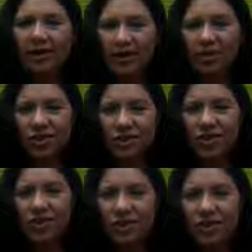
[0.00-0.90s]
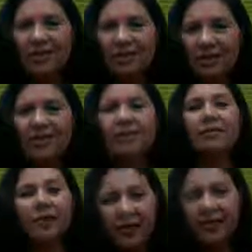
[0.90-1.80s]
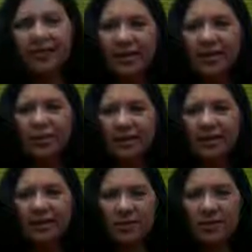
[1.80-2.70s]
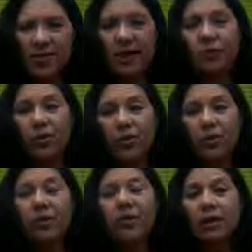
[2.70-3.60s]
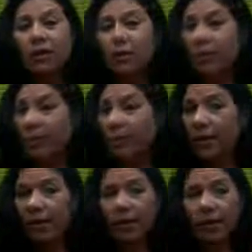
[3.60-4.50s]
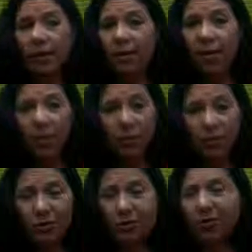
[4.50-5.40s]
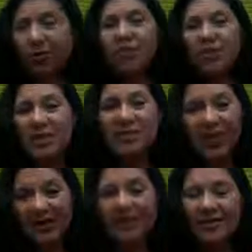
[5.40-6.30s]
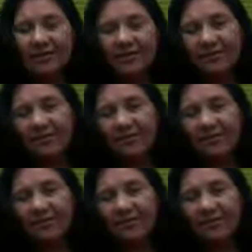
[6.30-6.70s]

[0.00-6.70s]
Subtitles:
decisions, because this is a real serious business, and you bound to do a lot of mistakes.